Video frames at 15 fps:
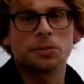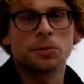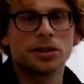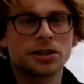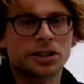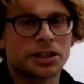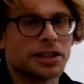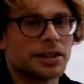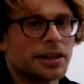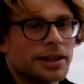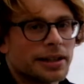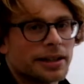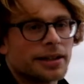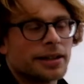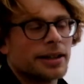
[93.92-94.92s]
worksheet
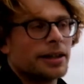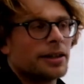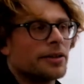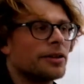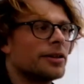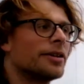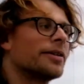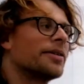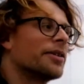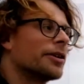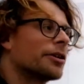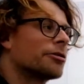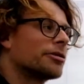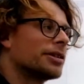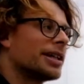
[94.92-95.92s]
here that
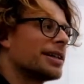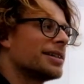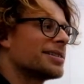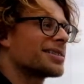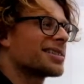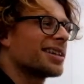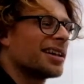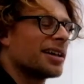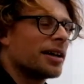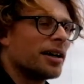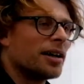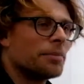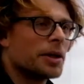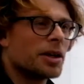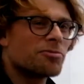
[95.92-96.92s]
creates
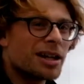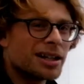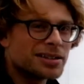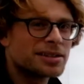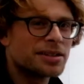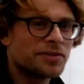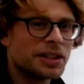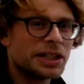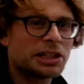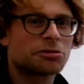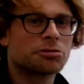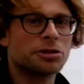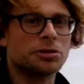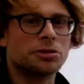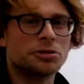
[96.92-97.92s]
a relatively
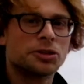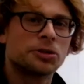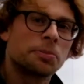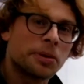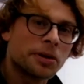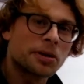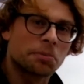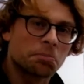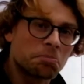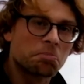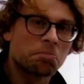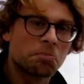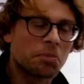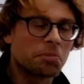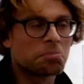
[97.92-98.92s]
crude but
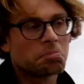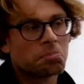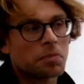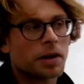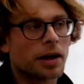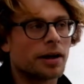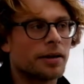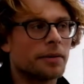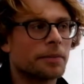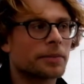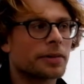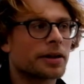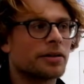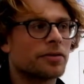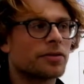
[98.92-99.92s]

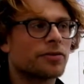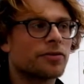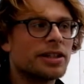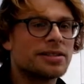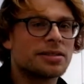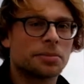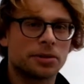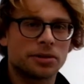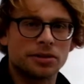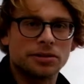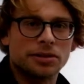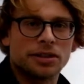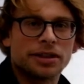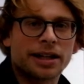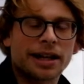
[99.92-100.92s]
kind of feasible
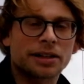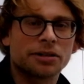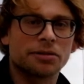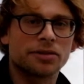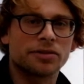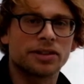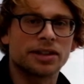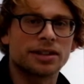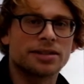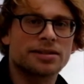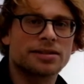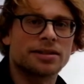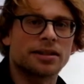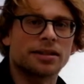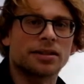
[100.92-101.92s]
and accurate for
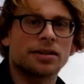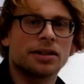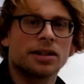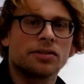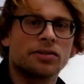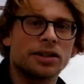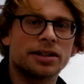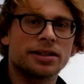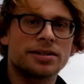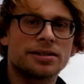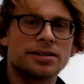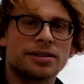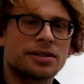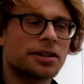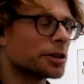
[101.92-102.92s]
this
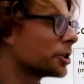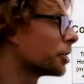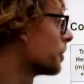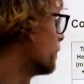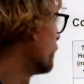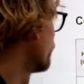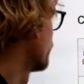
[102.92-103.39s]
discussion,